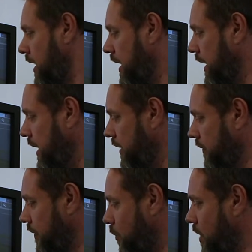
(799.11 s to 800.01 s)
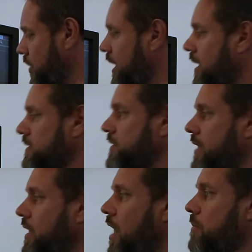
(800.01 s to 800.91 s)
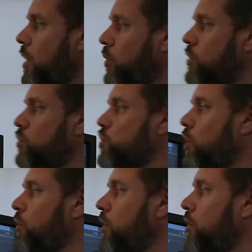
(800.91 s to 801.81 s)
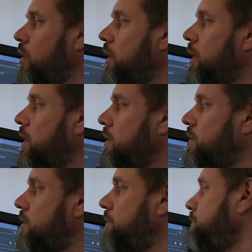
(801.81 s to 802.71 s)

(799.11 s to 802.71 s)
And the very last thing I'm going to show you is